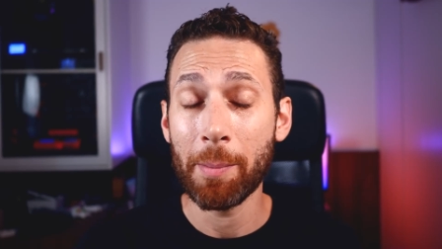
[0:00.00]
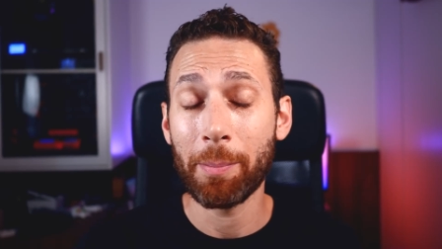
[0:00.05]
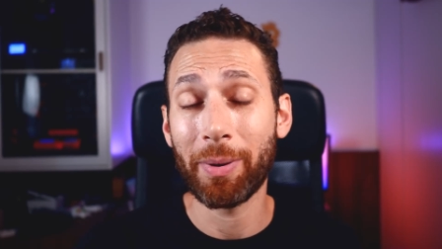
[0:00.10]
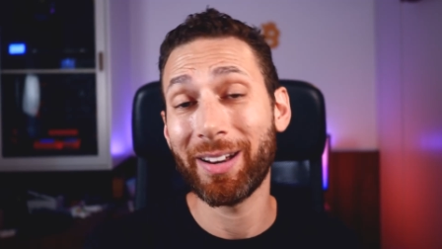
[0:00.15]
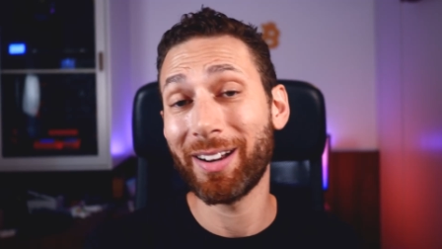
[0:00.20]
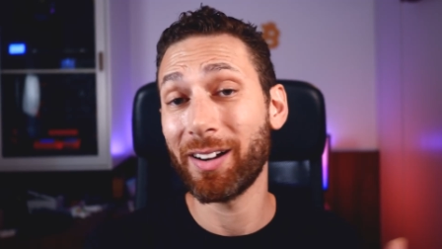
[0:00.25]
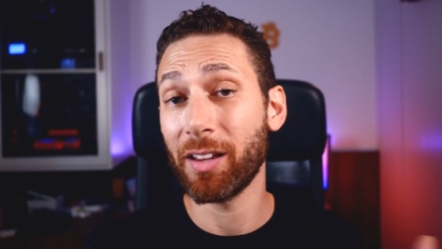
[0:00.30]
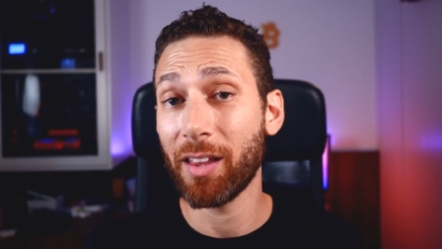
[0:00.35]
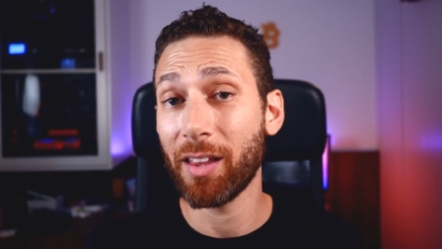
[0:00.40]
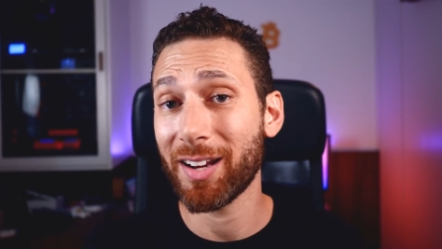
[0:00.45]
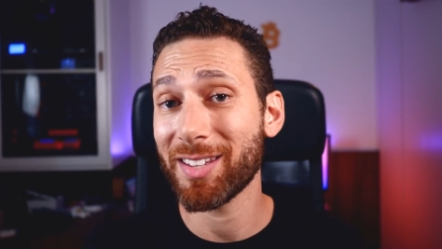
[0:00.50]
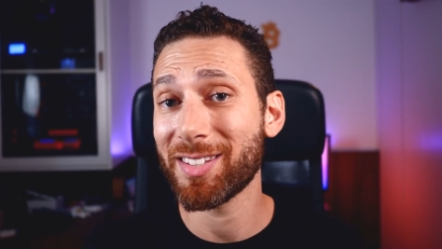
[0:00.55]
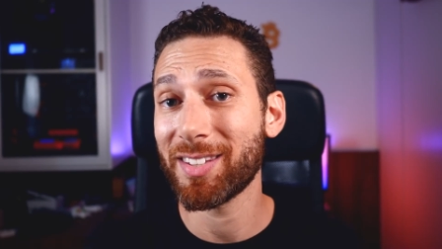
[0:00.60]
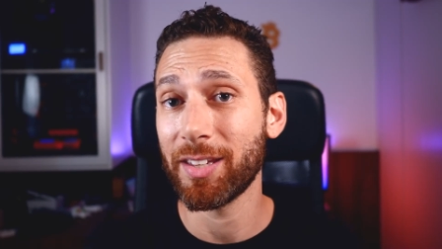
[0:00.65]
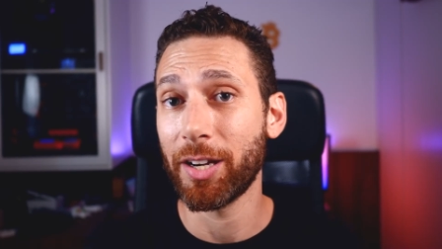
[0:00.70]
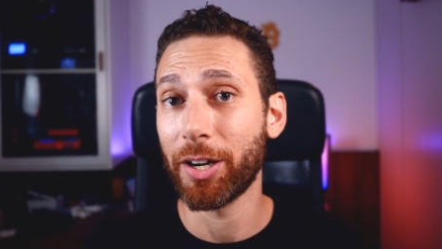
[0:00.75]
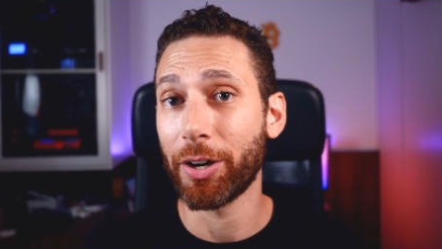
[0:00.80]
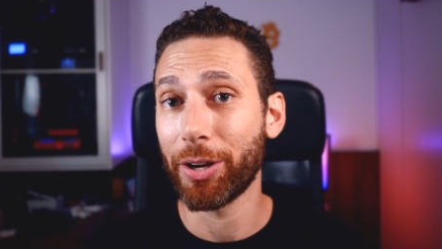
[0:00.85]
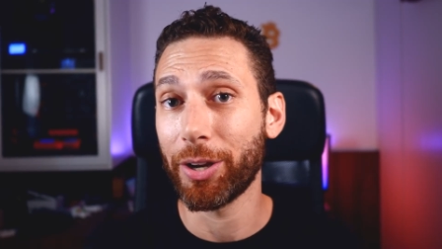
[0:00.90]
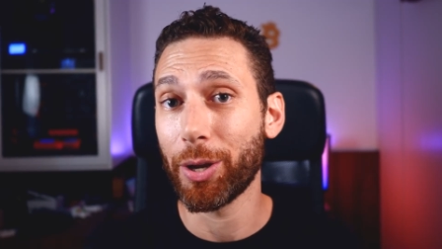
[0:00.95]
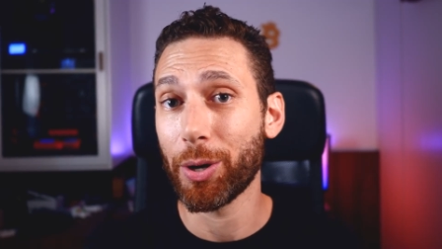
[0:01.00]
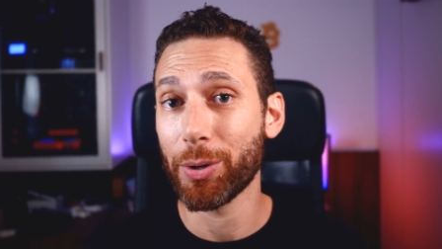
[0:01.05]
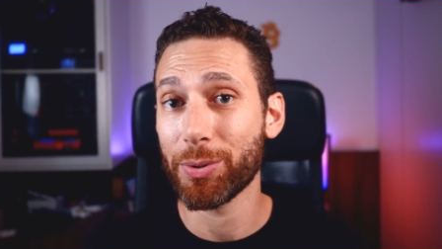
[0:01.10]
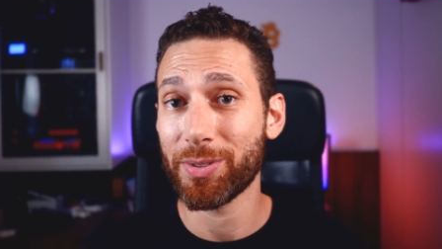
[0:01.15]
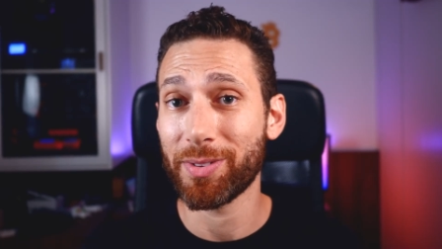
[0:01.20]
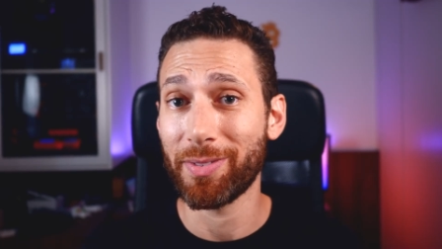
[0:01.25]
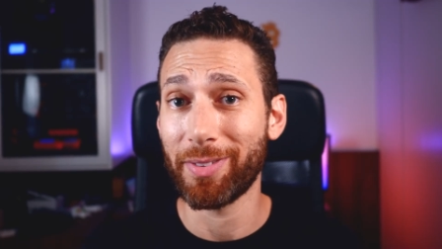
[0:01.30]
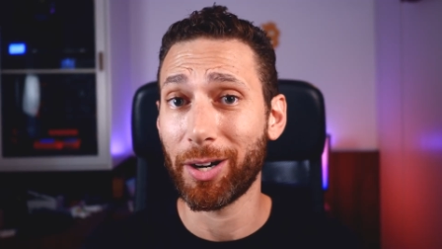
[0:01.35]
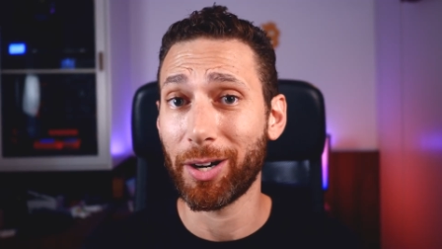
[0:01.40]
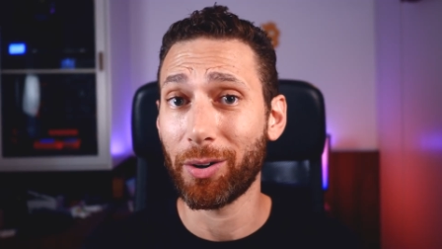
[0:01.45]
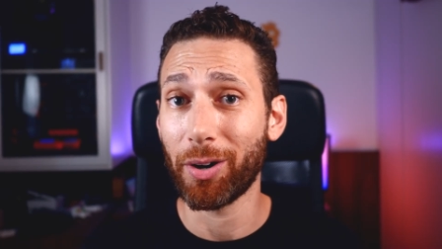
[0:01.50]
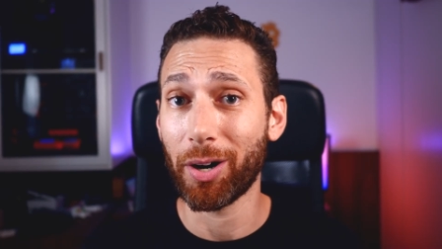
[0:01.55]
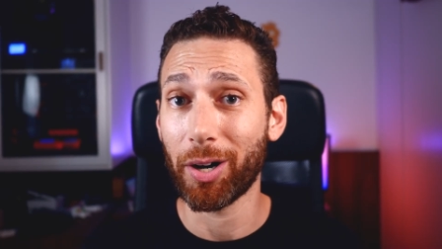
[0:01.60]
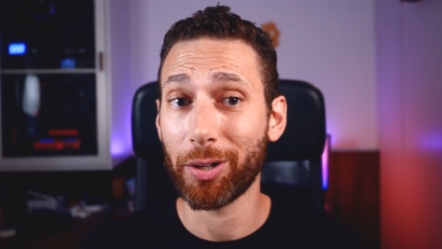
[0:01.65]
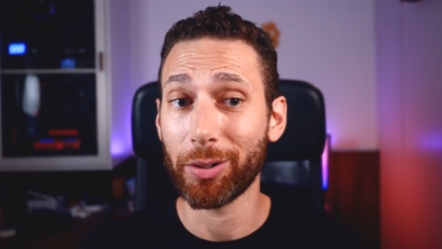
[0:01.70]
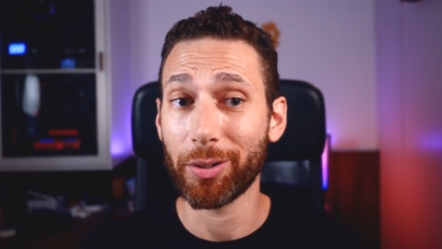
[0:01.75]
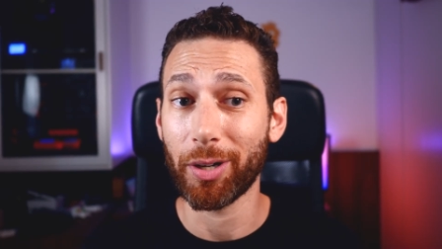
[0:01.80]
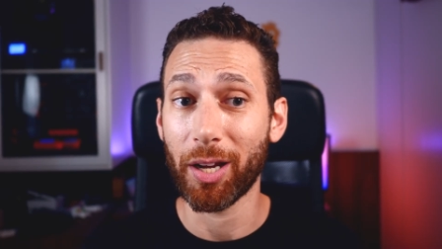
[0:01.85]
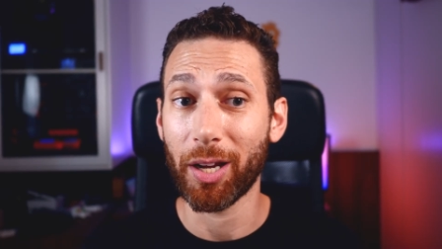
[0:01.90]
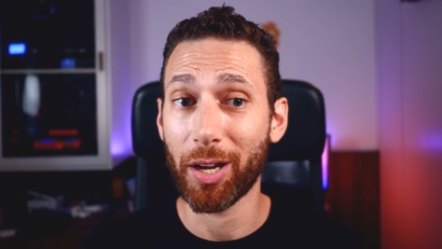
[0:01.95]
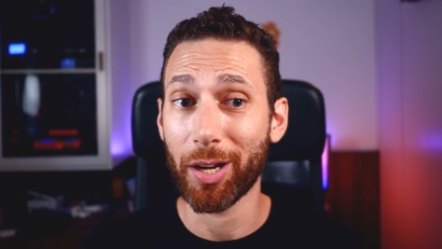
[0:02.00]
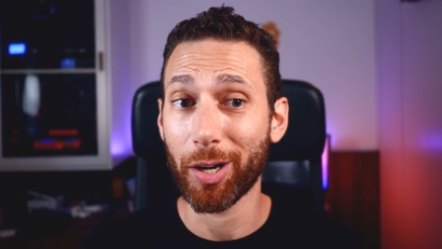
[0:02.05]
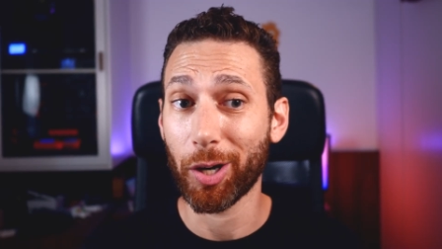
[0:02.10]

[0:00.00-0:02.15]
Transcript: But in a lot of scenarios, there are